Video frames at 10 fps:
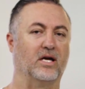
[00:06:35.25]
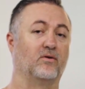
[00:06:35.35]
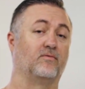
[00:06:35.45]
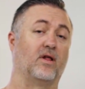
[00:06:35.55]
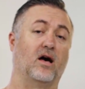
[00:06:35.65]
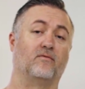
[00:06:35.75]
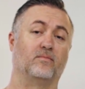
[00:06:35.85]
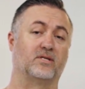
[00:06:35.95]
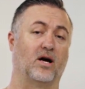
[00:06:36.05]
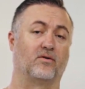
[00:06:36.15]
He would fly out
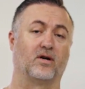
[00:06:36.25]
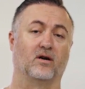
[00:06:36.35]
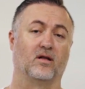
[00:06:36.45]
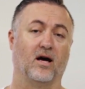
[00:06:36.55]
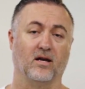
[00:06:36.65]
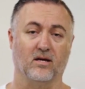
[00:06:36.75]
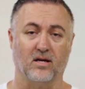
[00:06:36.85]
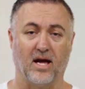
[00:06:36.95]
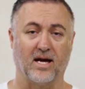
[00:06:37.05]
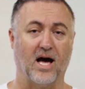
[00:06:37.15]
from South Carolina
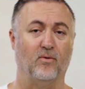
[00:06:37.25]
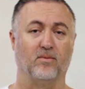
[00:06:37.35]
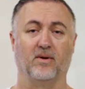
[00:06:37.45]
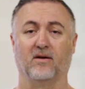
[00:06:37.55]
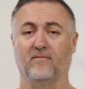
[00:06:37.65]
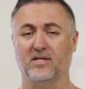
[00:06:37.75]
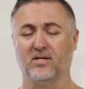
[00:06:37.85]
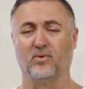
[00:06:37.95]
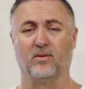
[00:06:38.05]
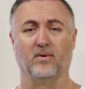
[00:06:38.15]
and hang out with me and
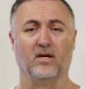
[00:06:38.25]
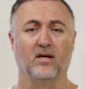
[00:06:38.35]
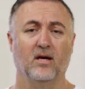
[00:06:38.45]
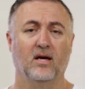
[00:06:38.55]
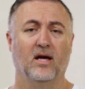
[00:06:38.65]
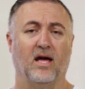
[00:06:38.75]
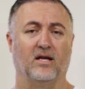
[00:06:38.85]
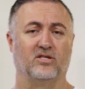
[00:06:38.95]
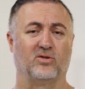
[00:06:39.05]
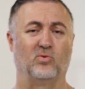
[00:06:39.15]
visit with me
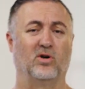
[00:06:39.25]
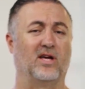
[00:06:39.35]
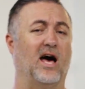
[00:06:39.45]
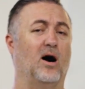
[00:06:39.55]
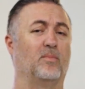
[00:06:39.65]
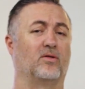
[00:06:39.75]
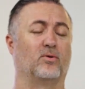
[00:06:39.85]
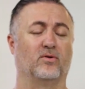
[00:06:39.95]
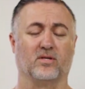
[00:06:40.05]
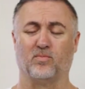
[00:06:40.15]
and just really help me
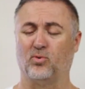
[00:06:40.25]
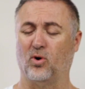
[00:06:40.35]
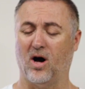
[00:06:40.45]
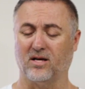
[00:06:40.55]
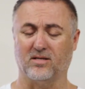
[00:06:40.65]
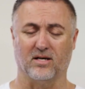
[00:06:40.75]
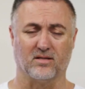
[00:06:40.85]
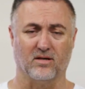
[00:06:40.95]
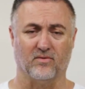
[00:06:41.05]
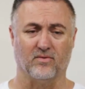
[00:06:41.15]
through this
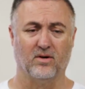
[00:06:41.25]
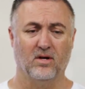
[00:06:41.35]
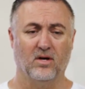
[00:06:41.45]
process of